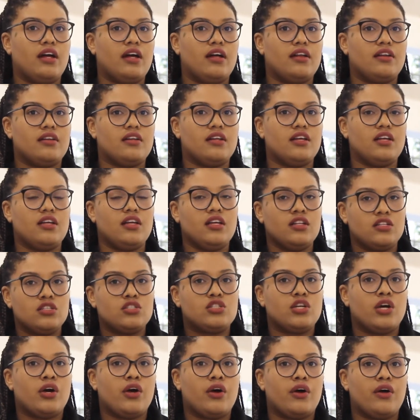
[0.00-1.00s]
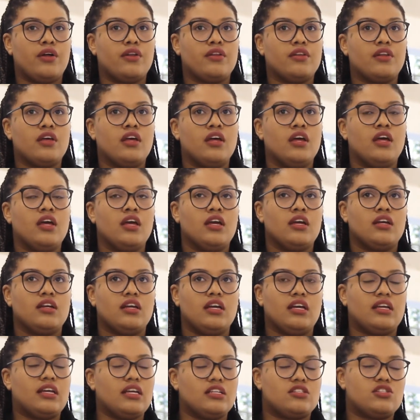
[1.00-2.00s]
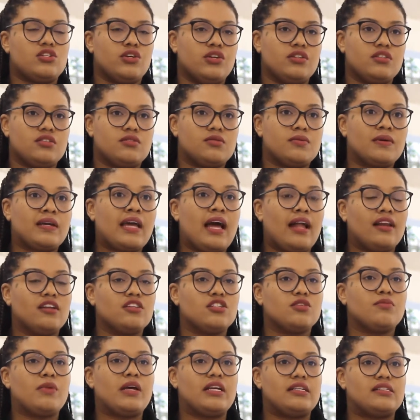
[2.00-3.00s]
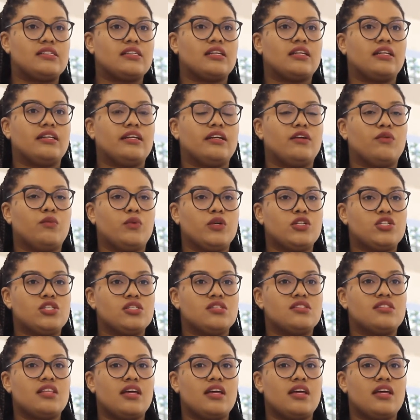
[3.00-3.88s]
And in turn, it gets turned into a calendar basically, which is